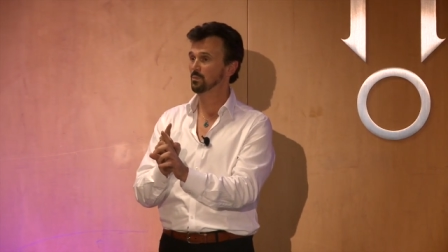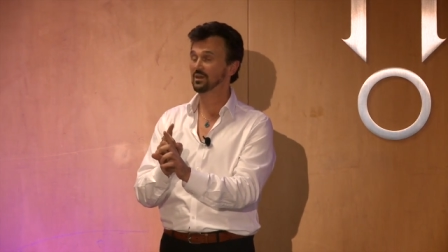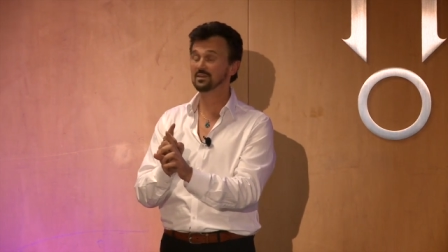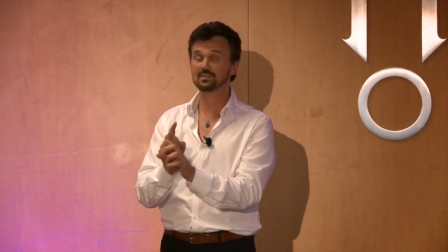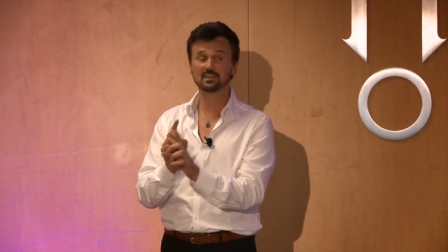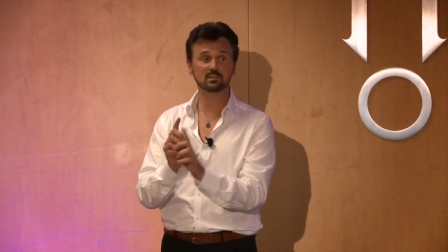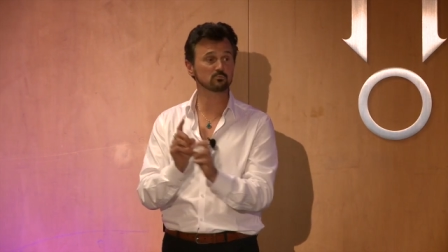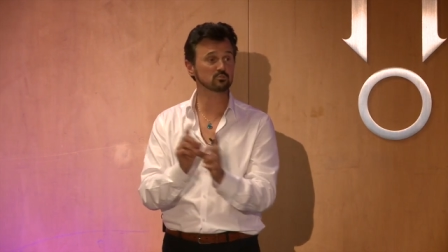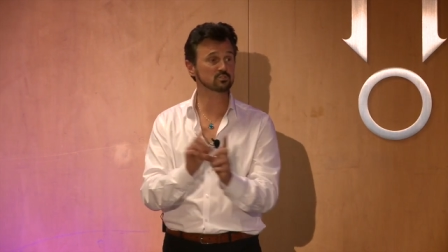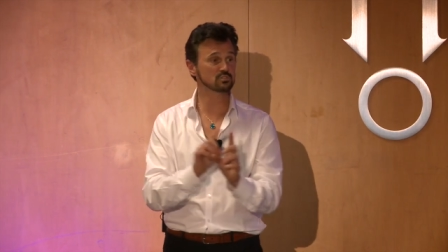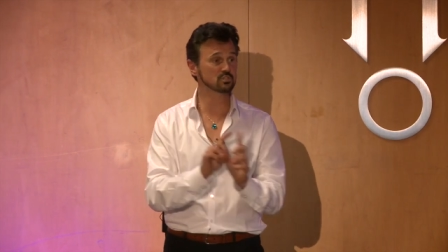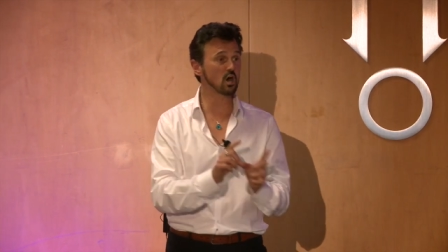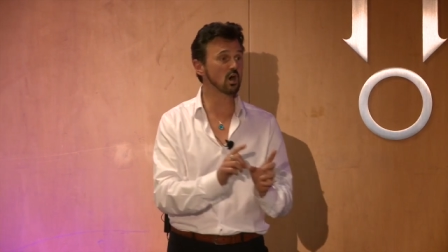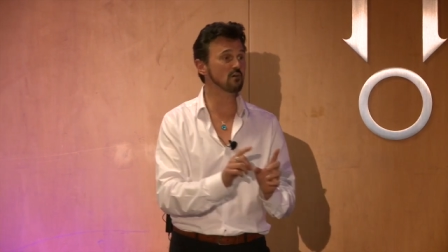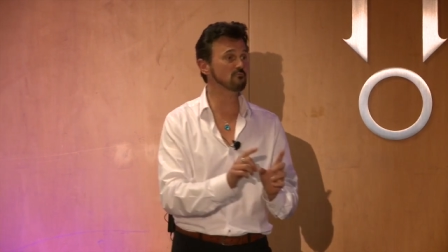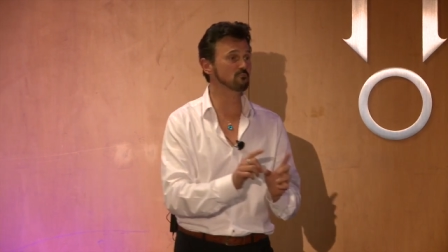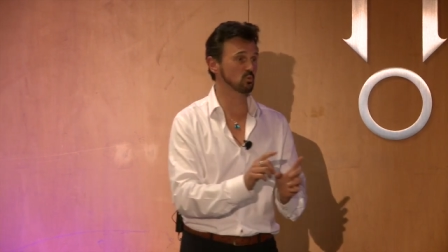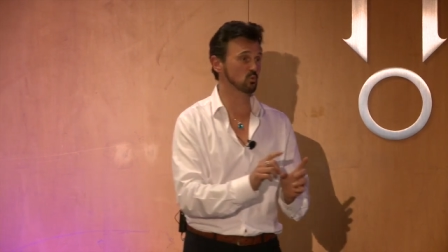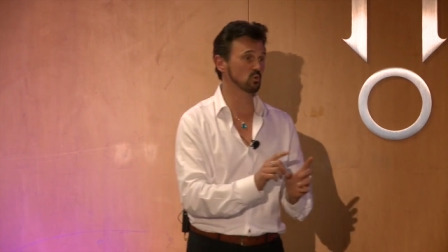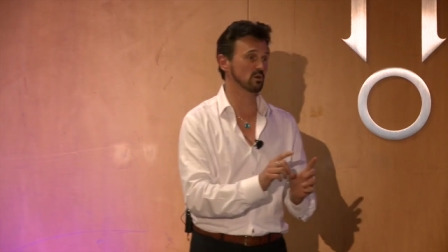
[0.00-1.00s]
And then
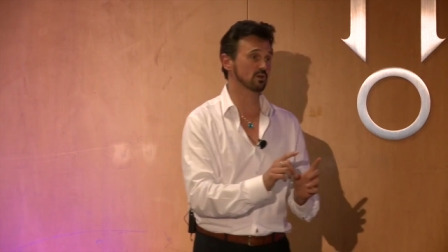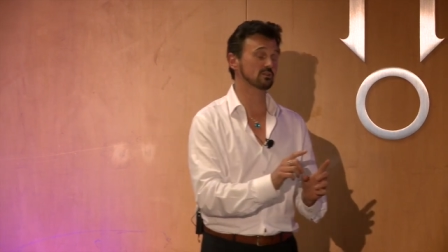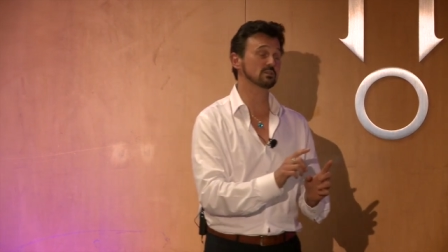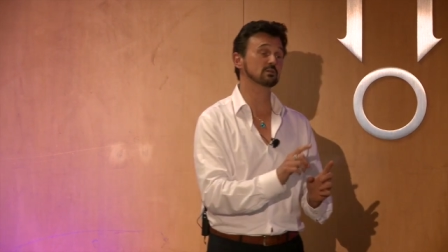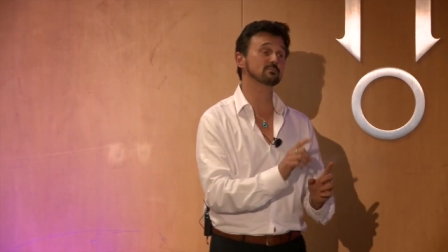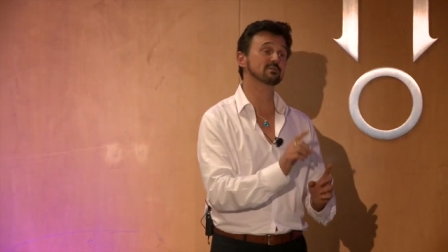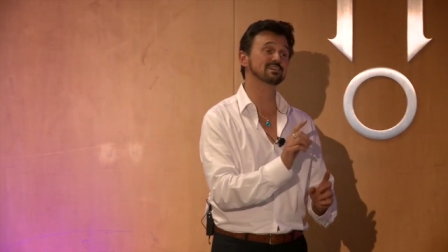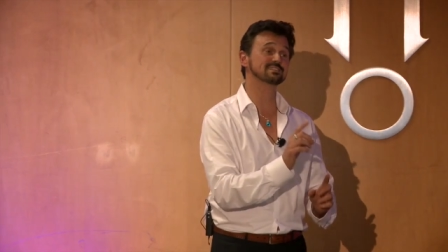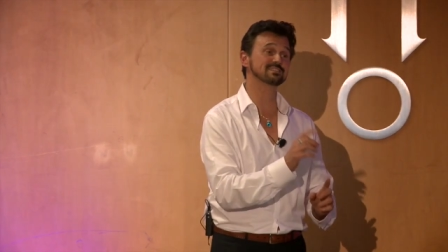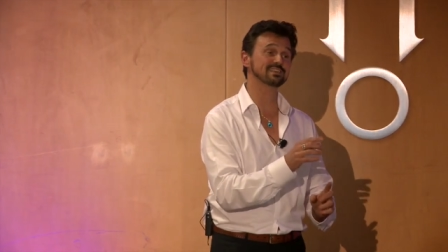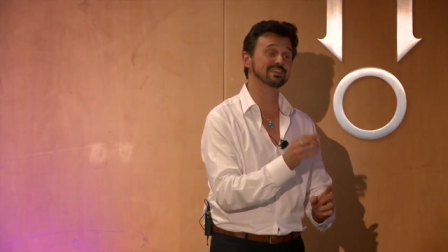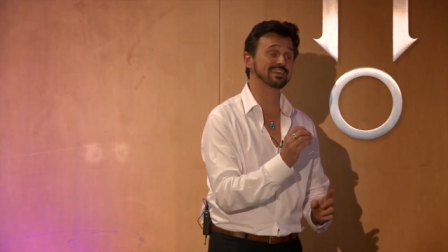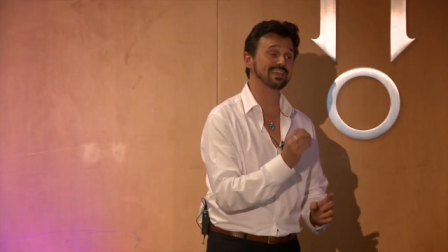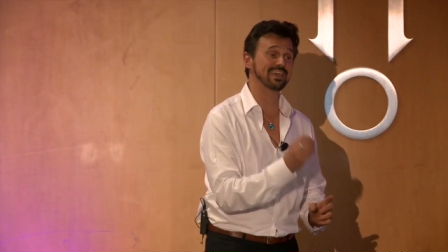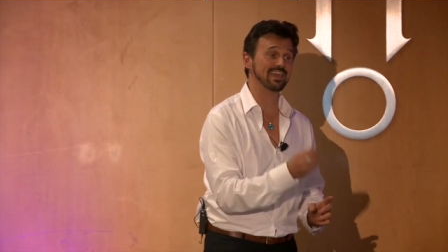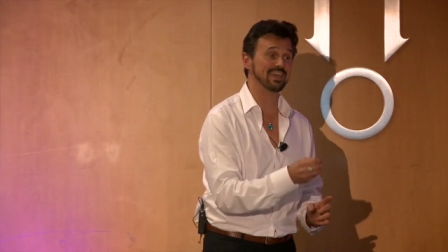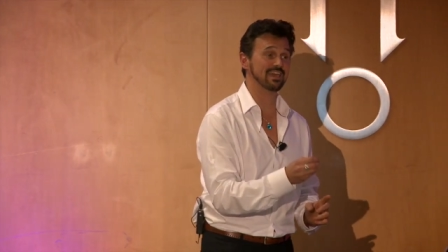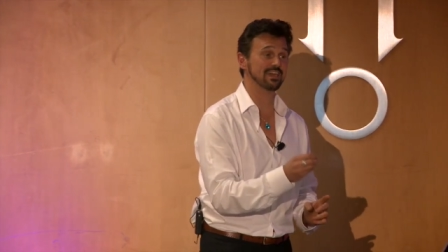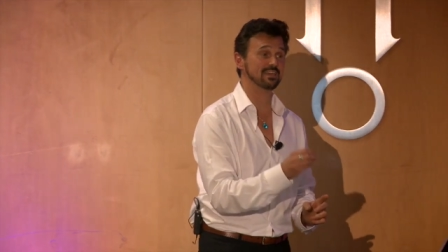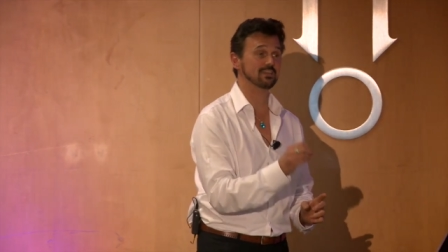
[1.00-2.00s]
resolve them quickly because it
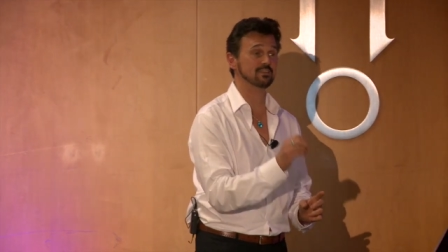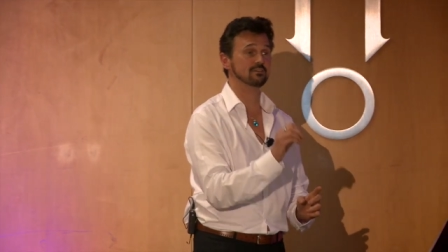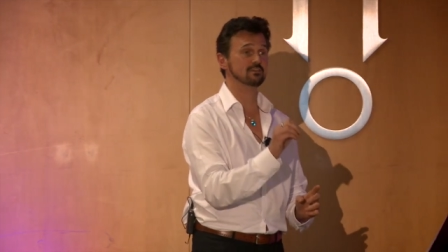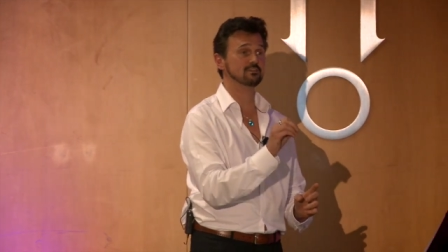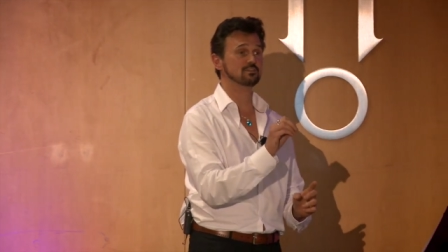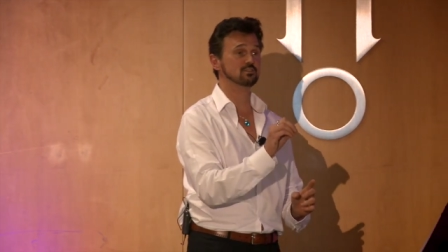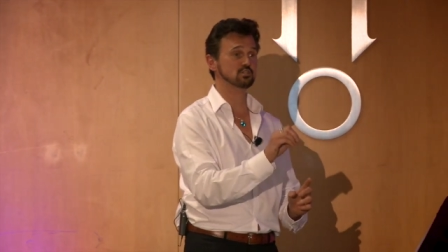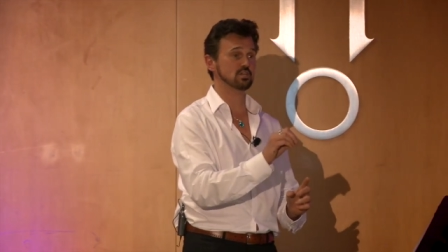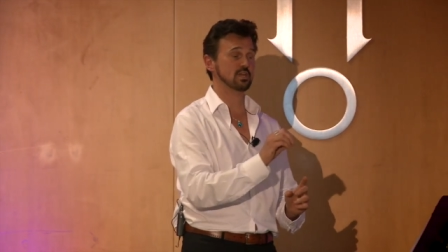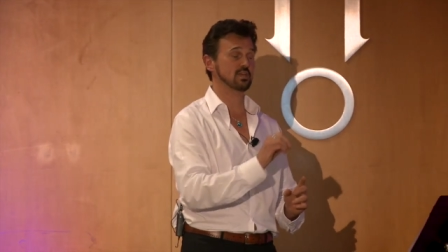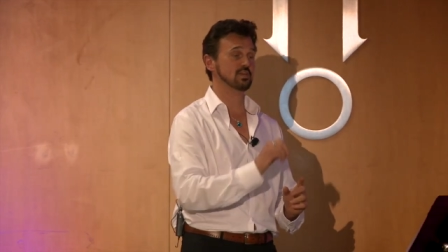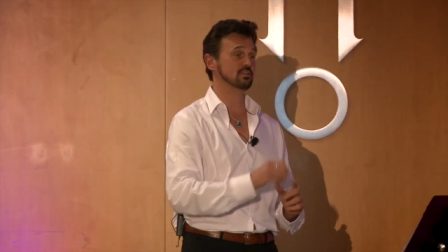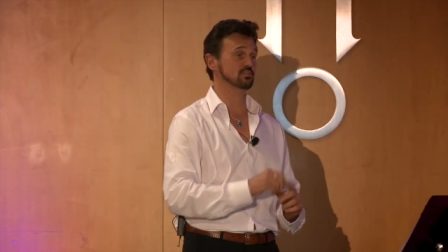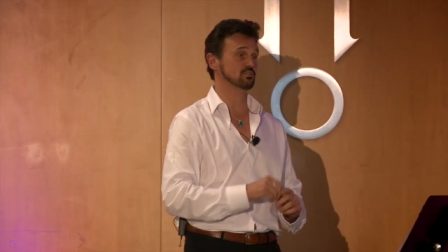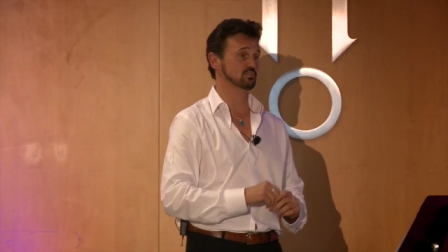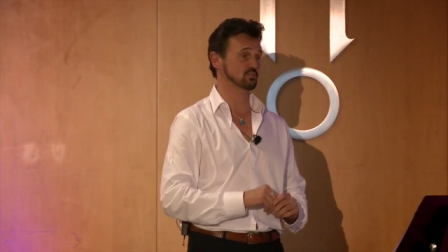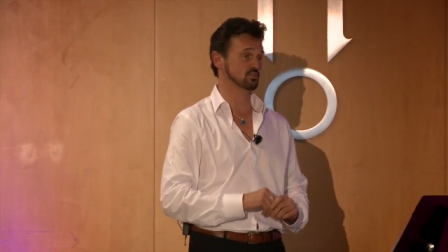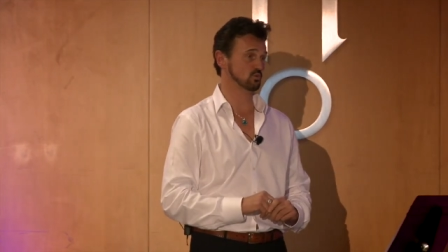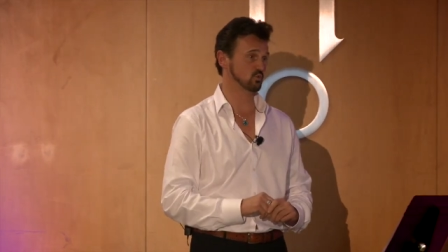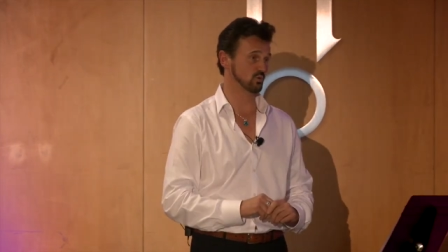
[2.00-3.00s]
can
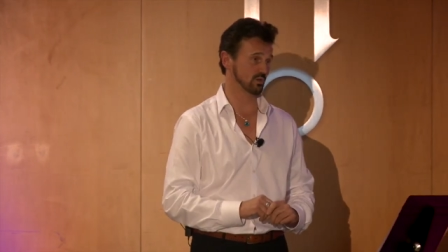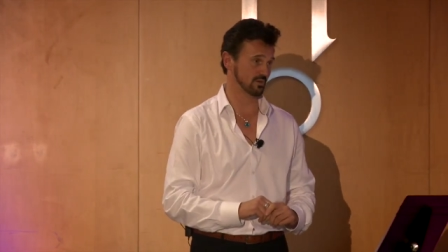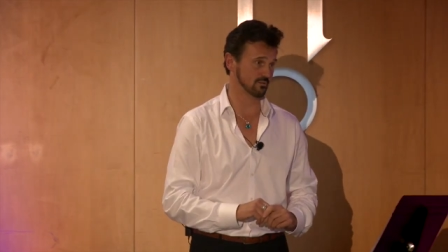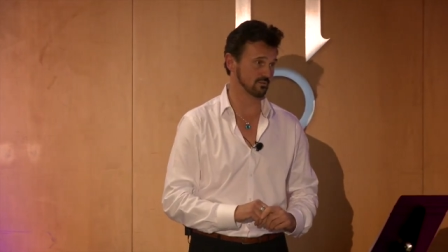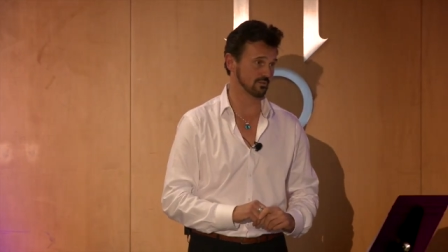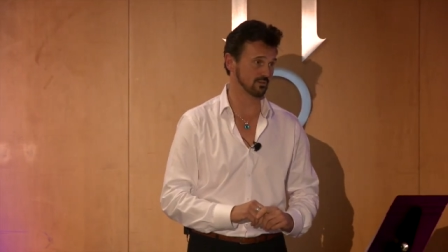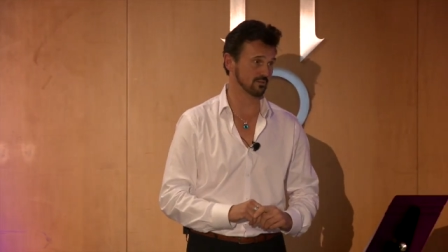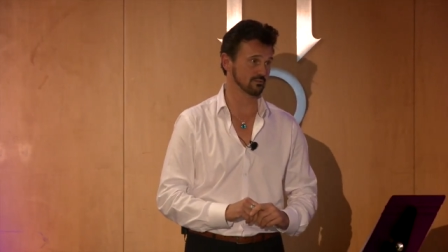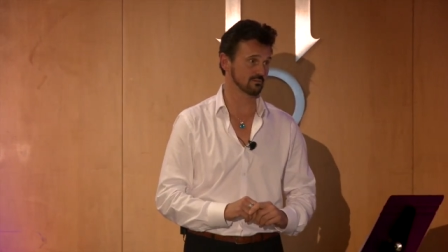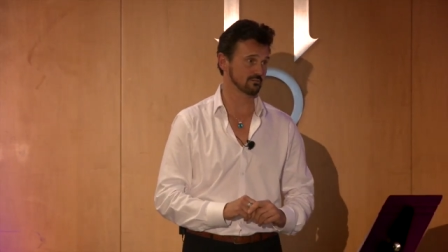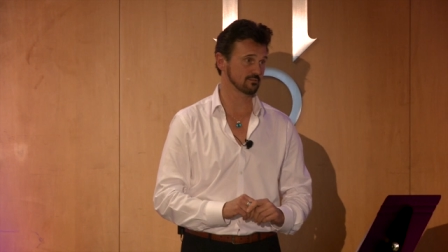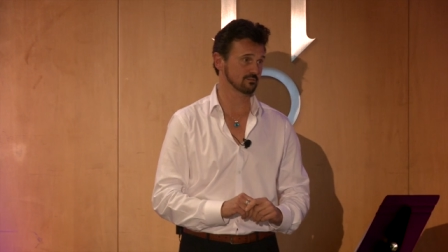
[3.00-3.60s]
change quickly.